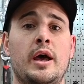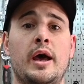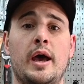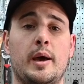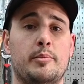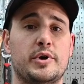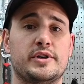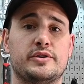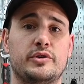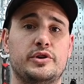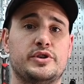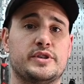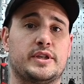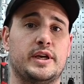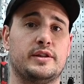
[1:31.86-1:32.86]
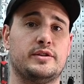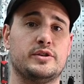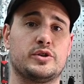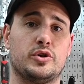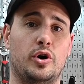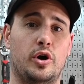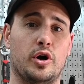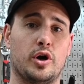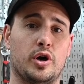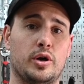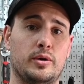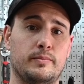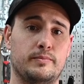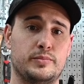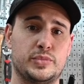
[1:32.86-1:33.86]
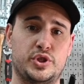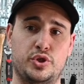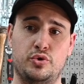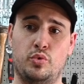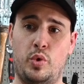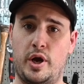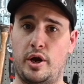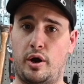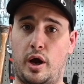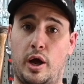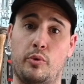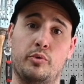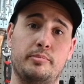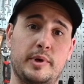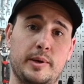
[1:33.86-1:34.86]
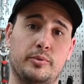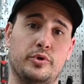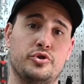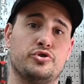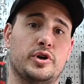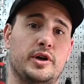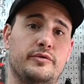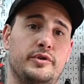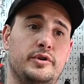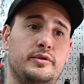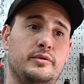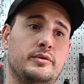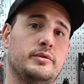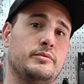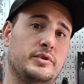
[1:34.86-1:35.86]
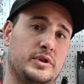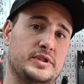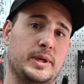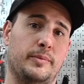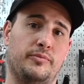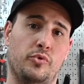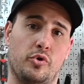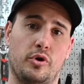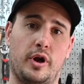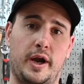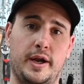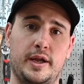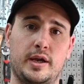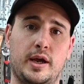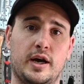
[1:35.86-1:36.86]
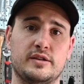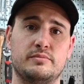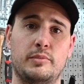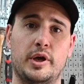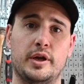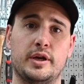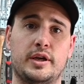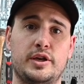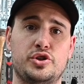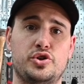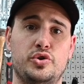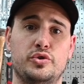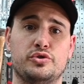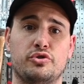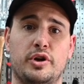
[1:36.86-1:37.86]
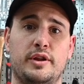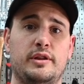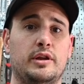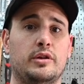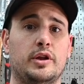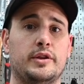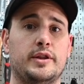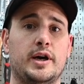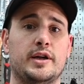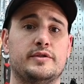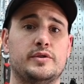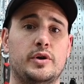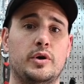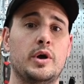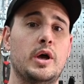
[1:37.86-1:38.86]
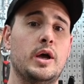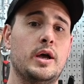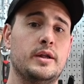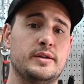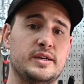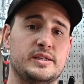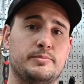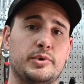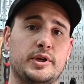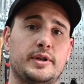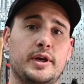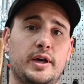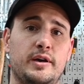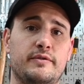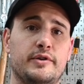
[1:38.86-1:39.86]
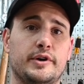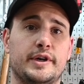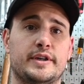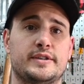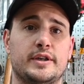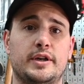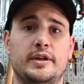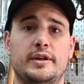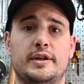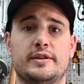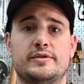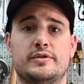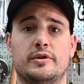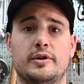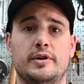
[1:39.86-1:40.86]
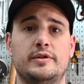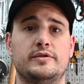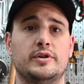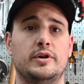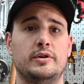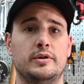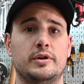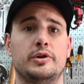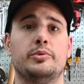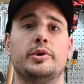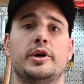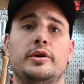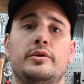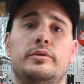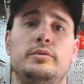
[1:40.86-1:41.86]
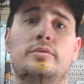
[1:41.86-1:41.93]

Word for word: and basically just get this car to where I would be able to drive it except for any cosmetic issues or anything like that. So today's a big day, very excited to get started, so here we go.